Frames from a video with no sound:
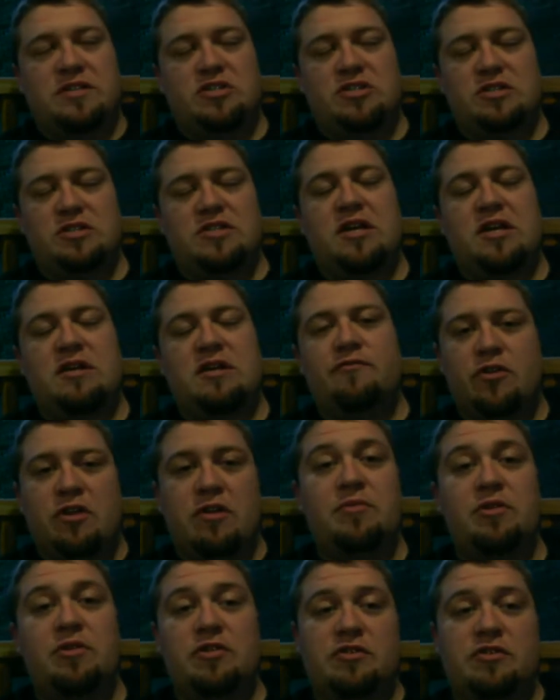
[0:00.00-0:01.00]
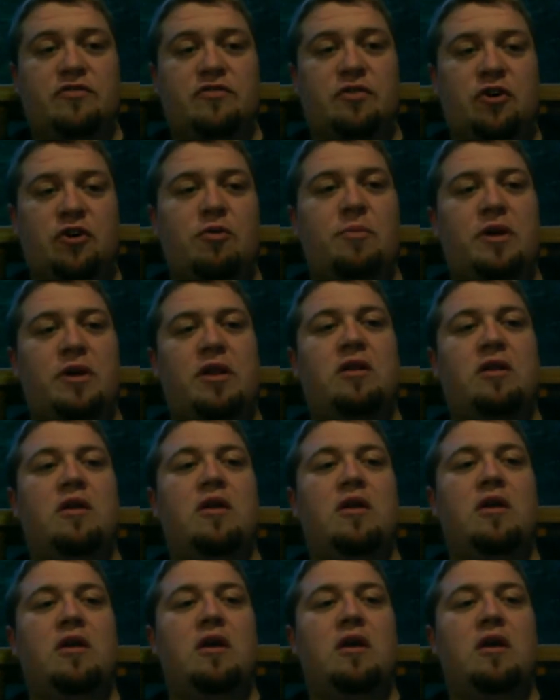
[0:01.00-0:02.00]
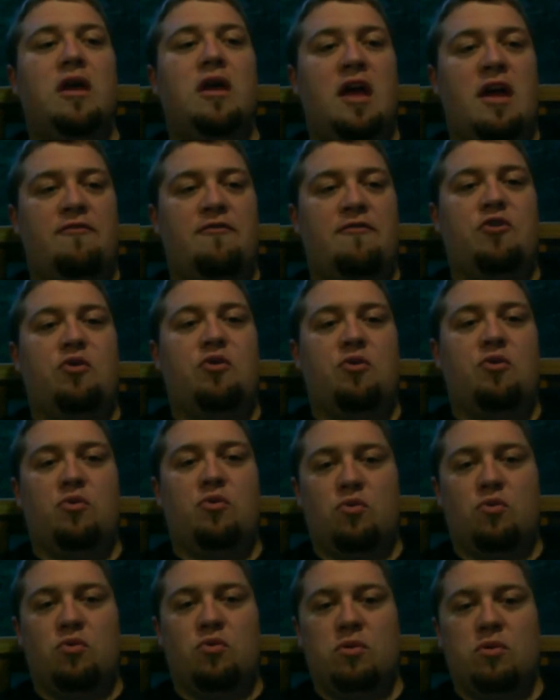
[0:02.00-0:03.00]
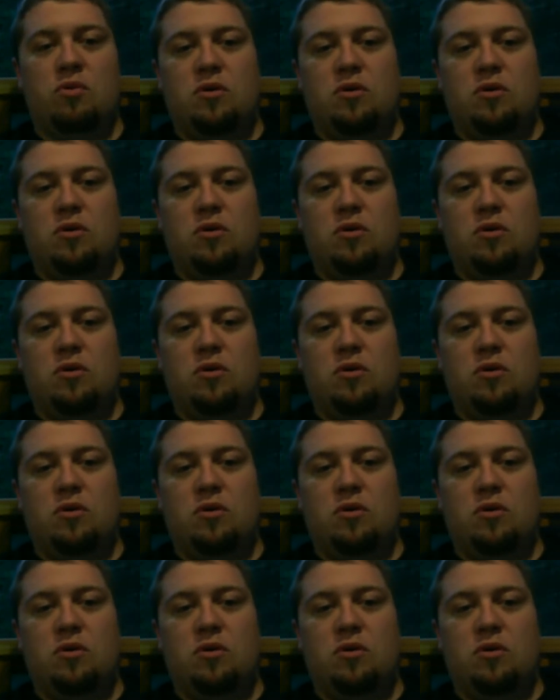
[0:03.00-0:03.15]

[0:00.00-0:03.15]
I should say, for them to determine if you